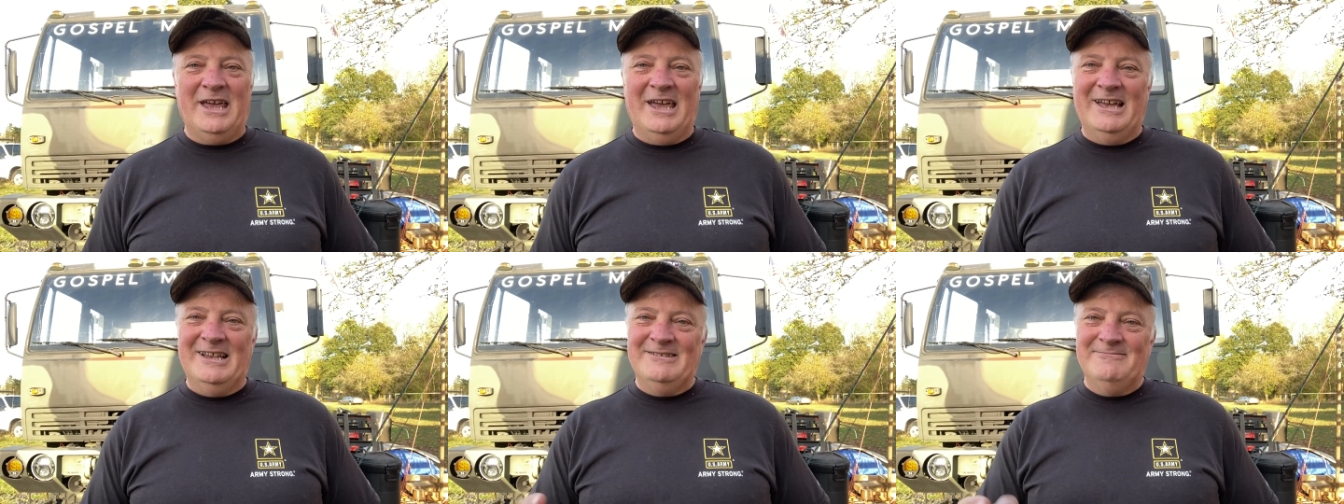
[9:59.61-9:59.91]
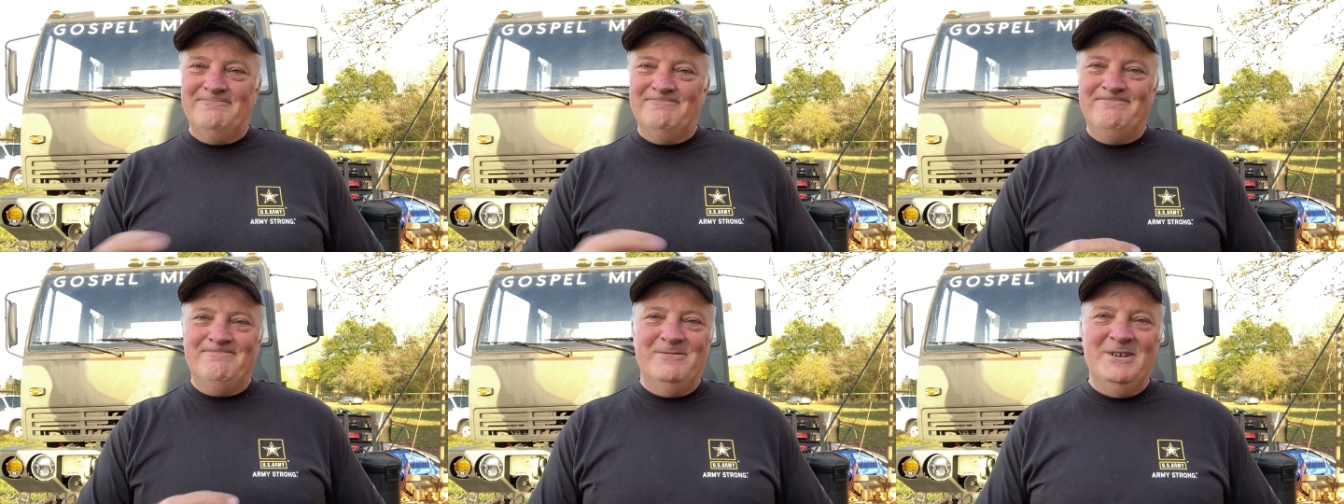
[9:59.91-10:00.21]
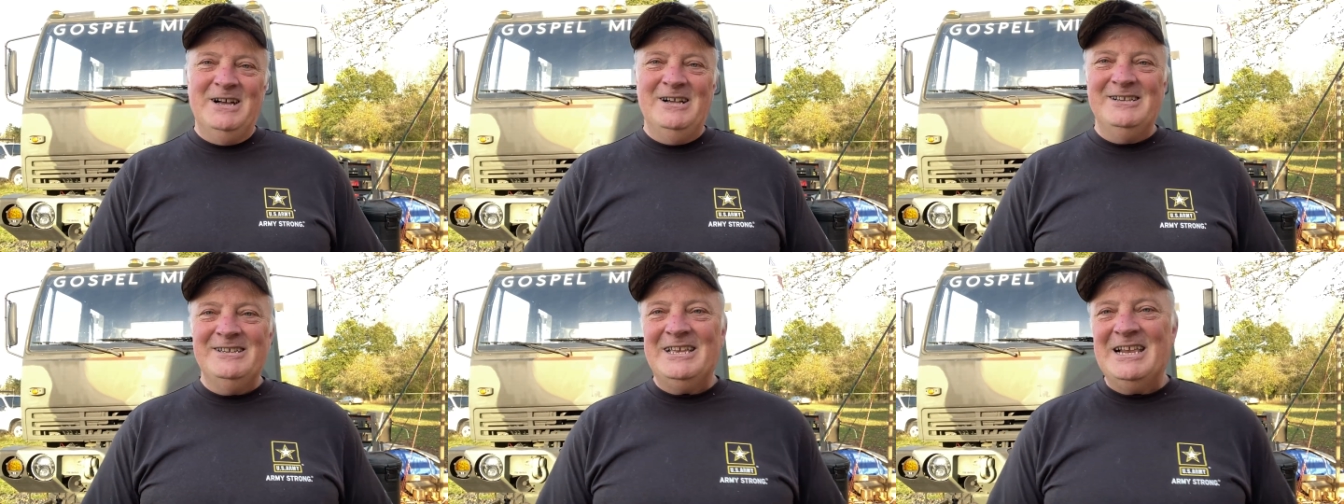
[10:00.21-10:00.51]
And,
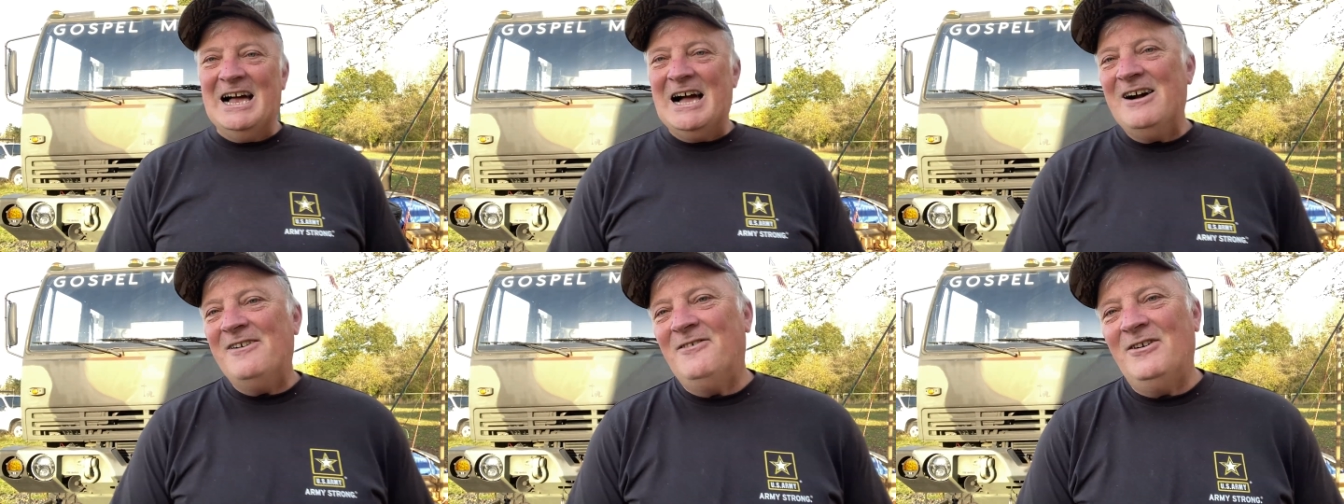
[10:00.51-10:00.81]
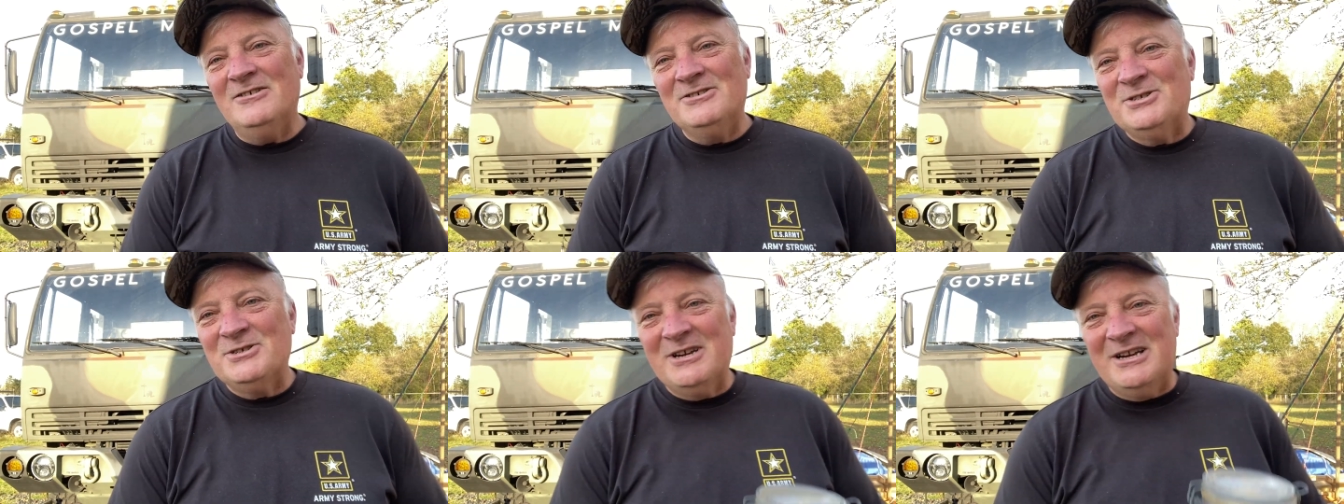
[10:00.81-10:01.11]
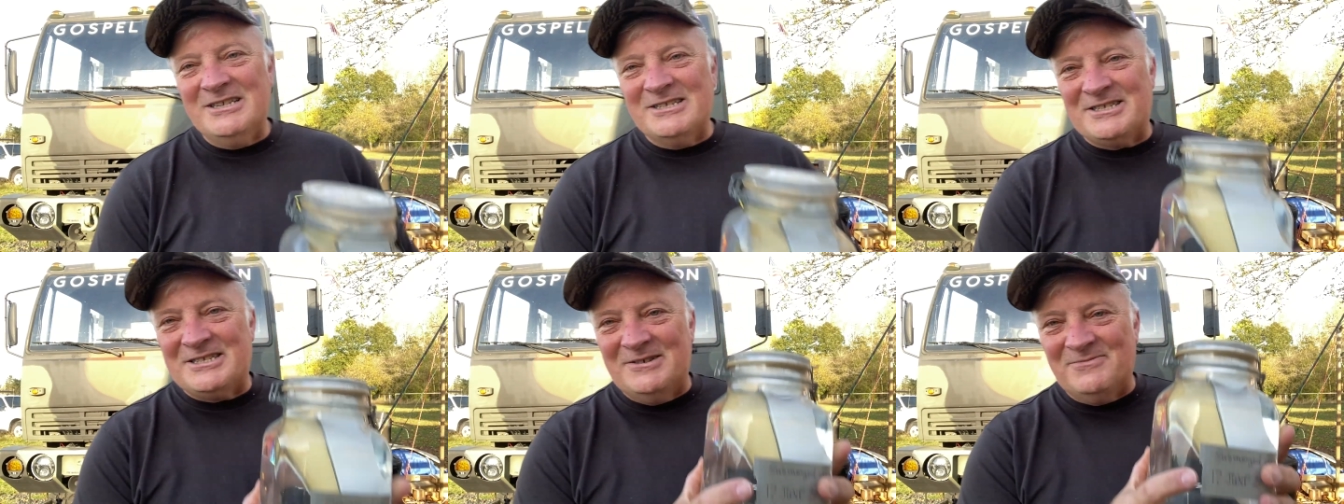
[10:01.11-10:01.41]
well, I've also
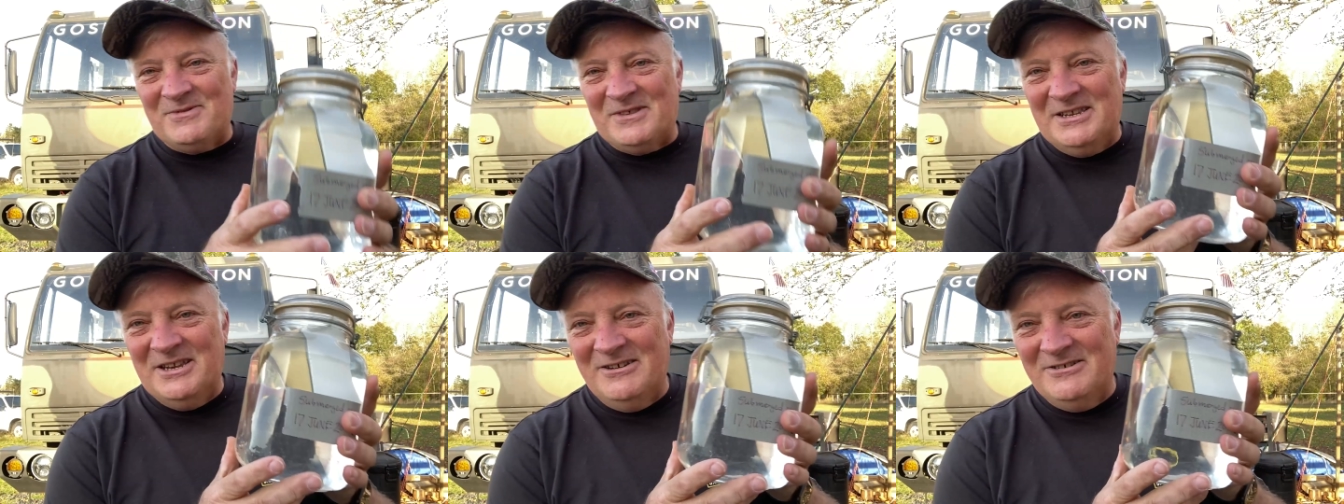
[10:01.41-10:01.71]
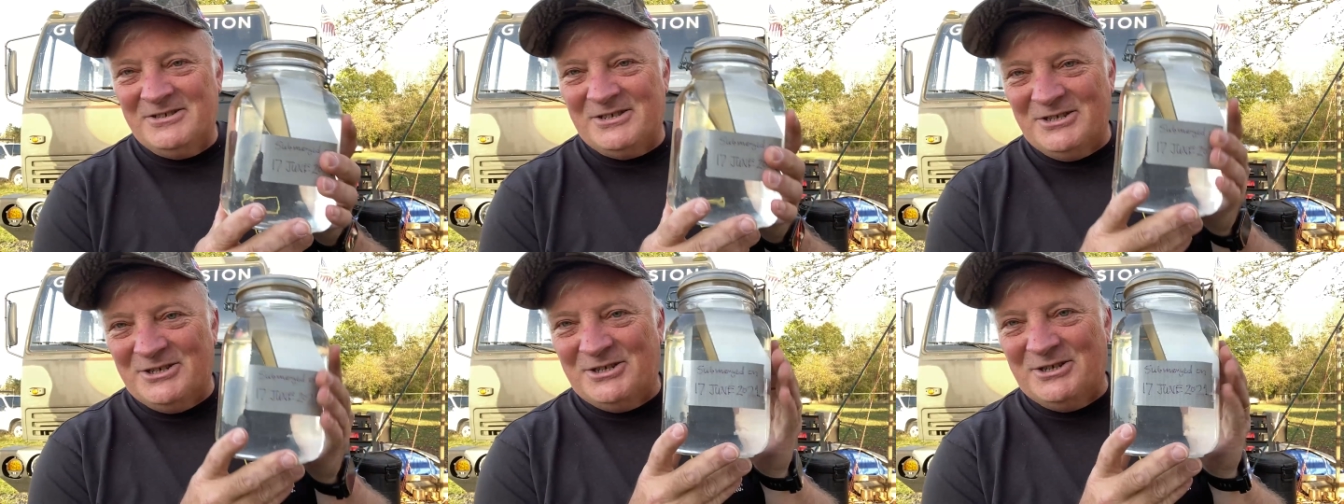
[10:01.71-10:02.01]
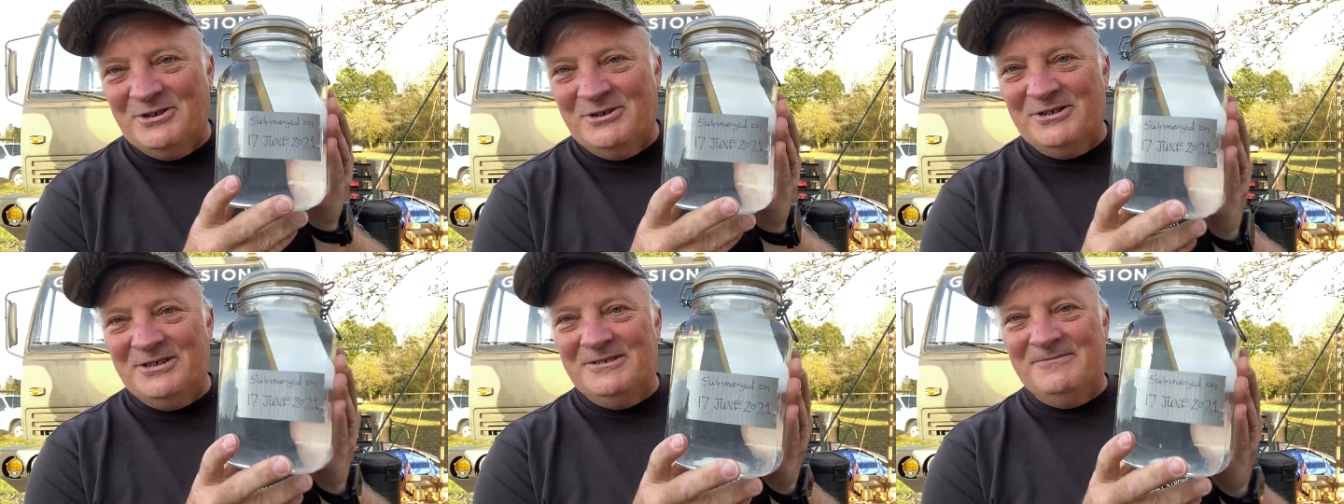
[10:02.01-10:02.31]
got something else to
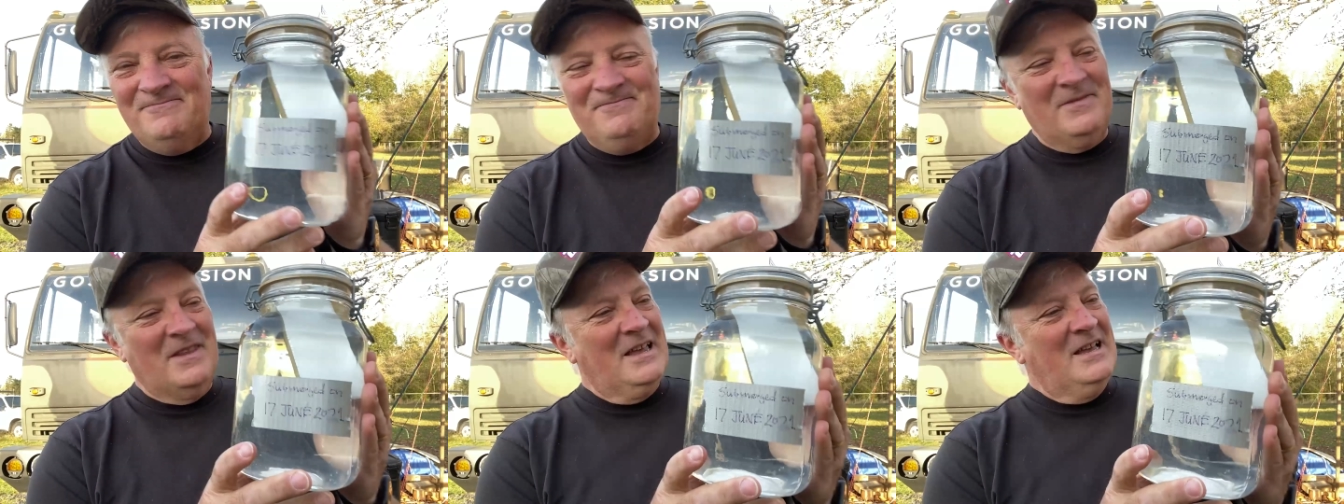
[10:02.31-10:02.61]
show you.